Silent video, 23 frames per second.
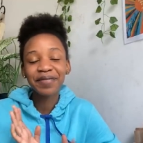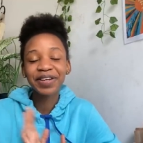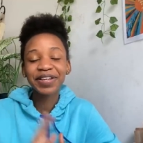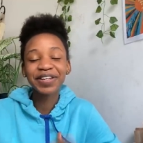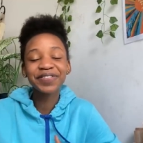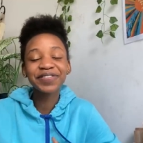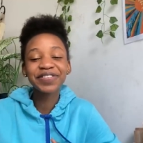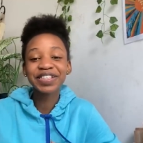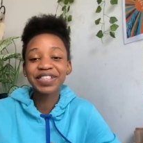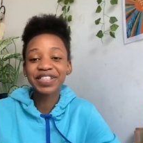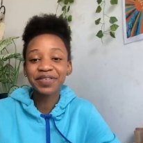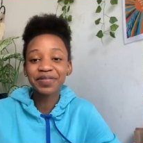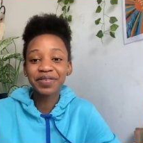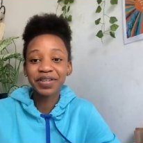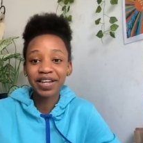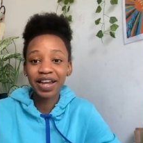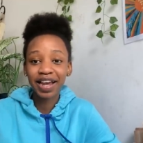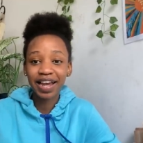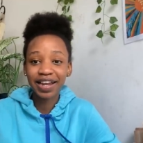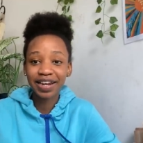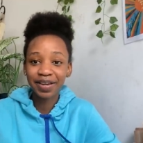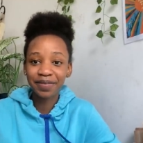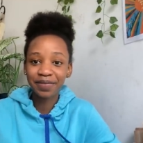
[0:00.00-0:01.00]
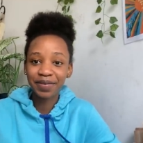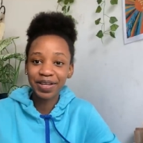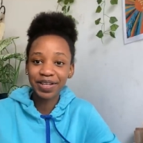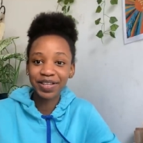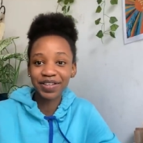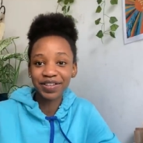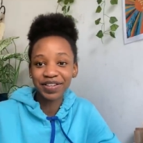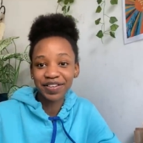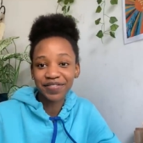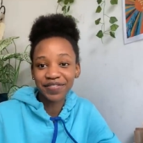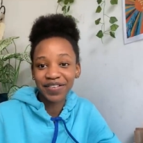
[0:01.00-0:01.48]
my name is Temina and I
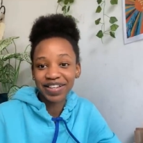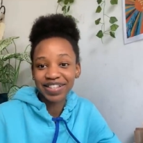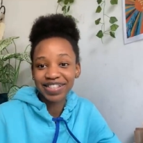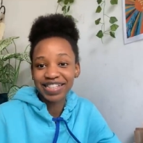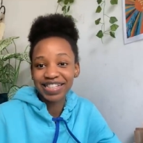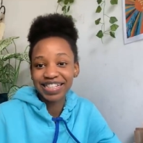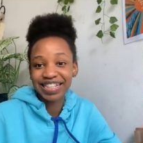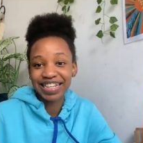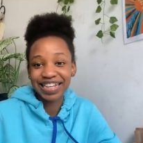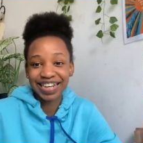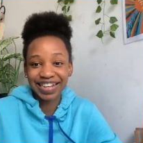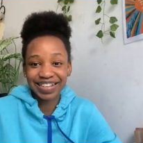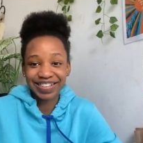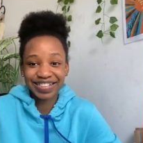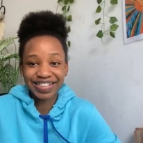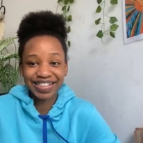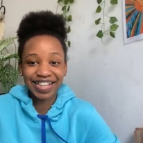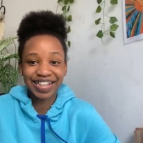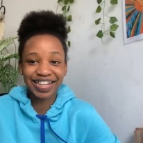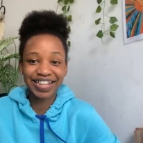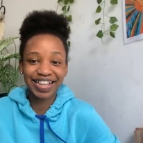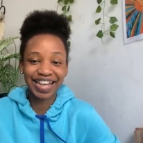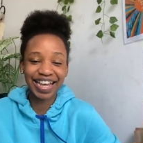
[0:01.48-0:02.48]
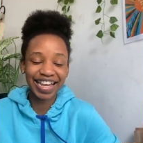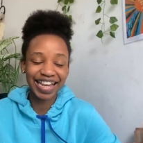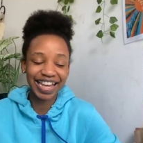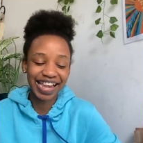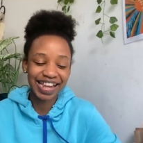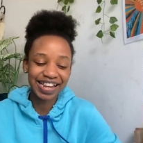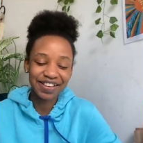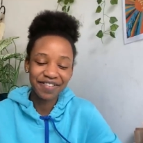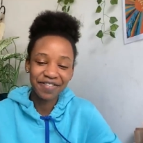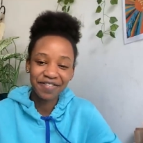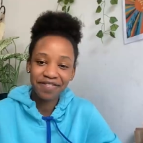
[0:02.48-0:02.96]
make university lifestyle
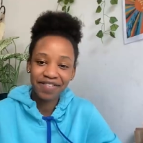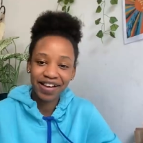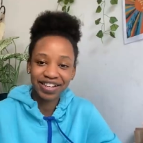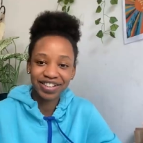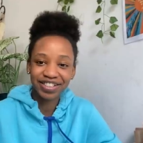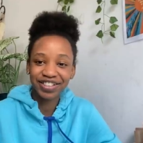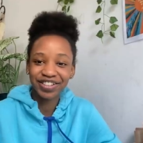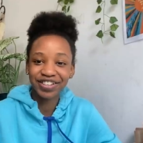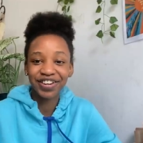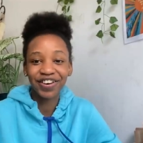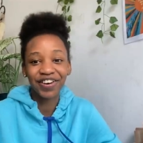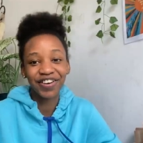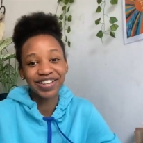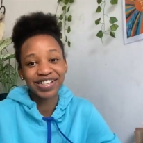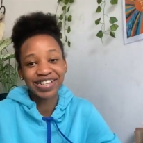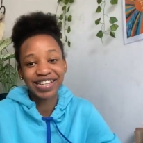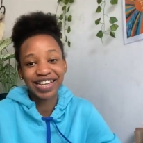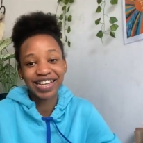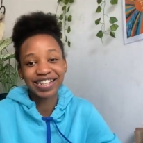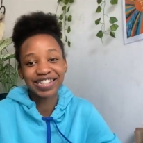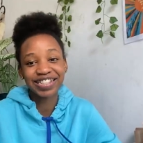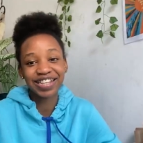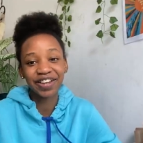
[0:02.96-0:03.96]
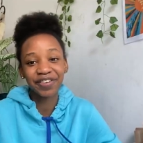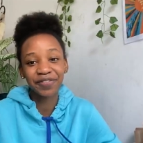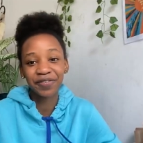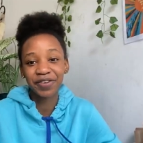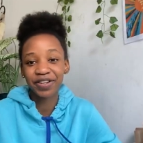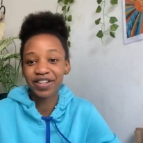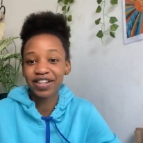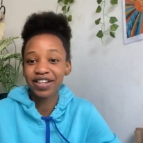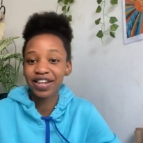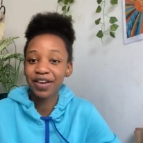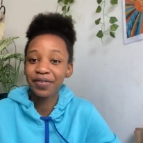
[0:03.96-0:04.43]
and fashion content and
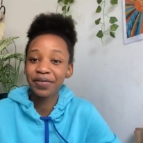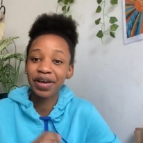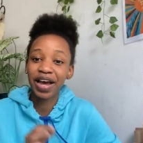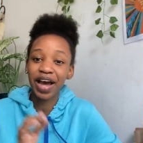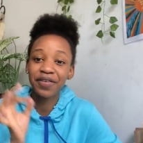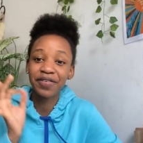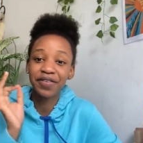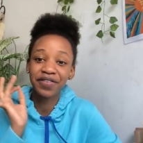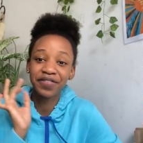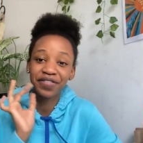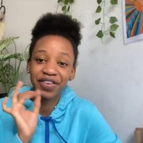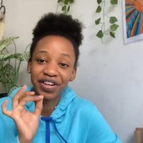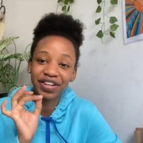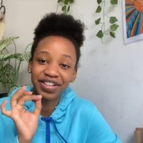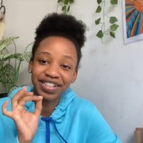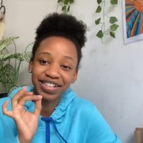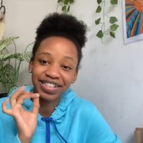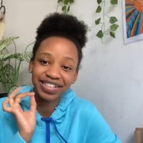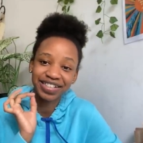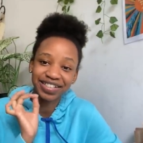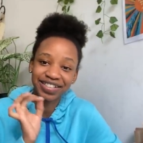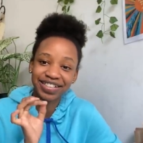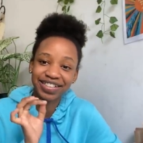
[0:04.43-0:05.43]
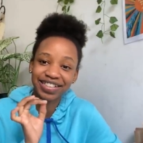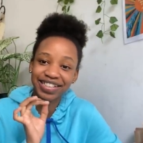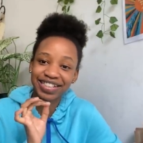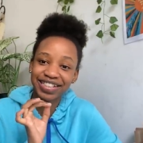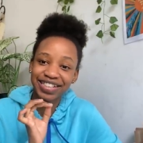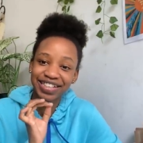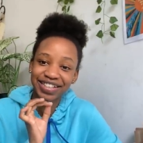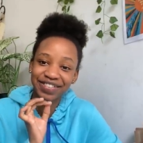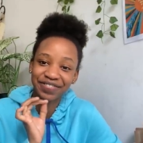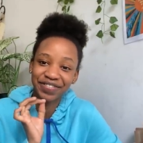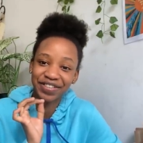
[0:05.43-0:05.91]
for today we have a very
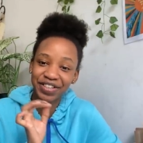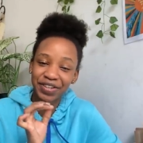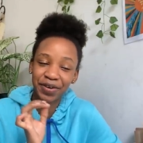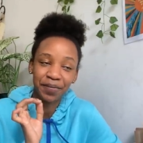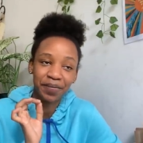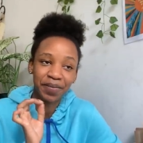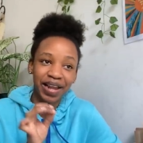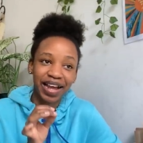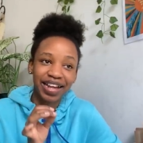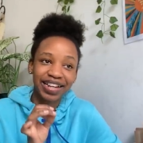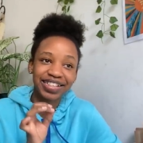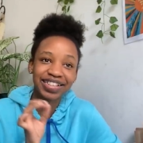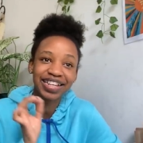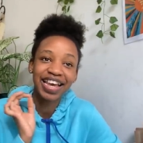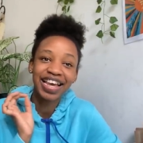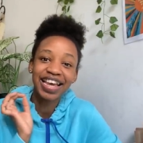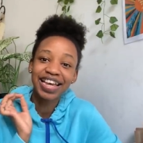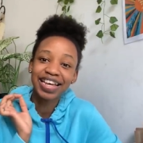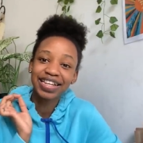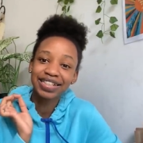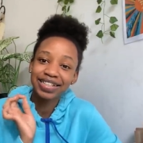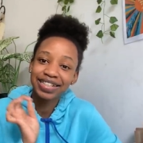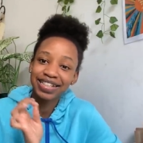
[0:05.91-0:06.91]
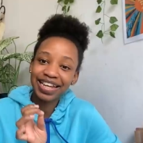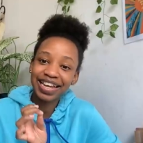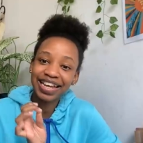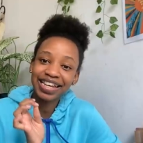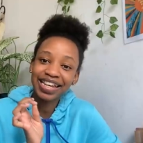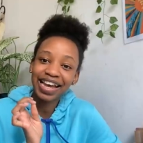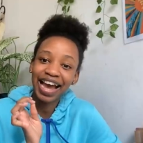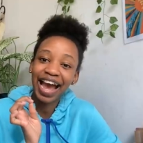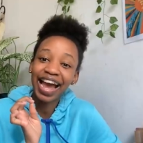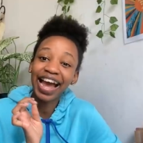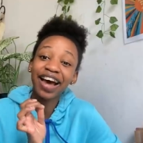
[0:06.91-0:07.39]
interesting video planned.
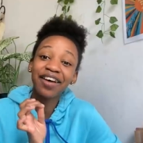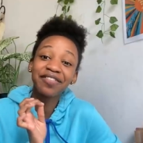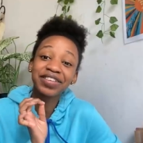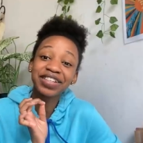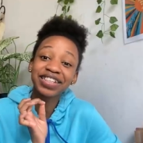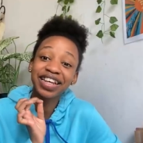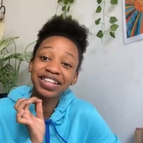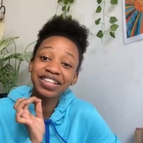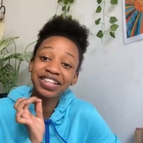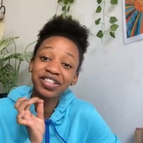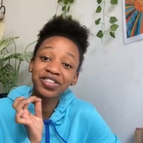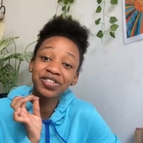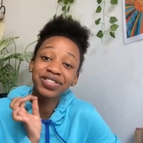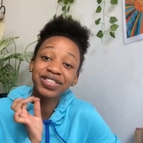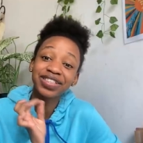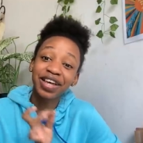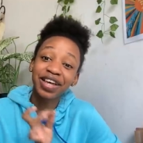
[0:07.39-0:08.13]
Today I have decided to